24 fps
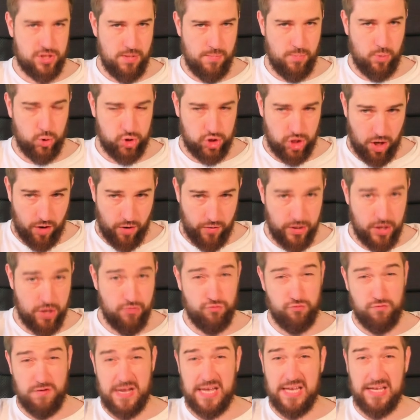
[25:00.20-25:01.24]
that
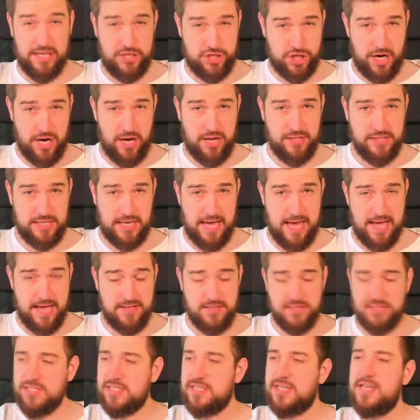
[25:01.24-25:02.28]
Mortarion really shines
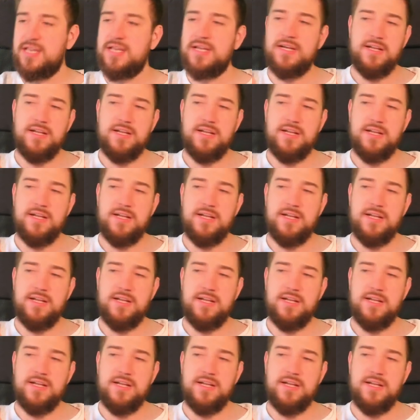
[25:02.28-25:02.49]
against.